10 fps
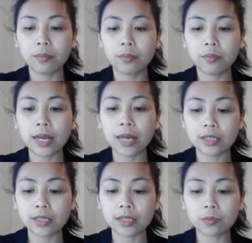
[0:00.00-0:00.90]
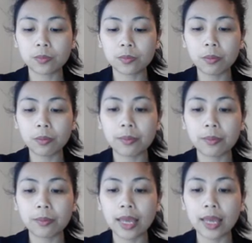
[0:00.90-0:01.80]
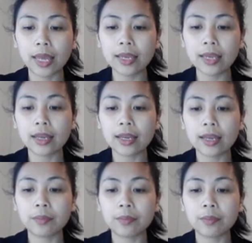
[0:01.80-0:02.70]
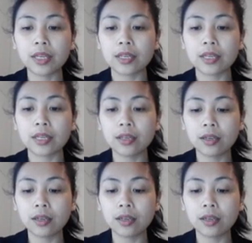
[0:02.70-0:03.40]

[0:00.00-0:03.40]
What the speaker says: minus probability of A and B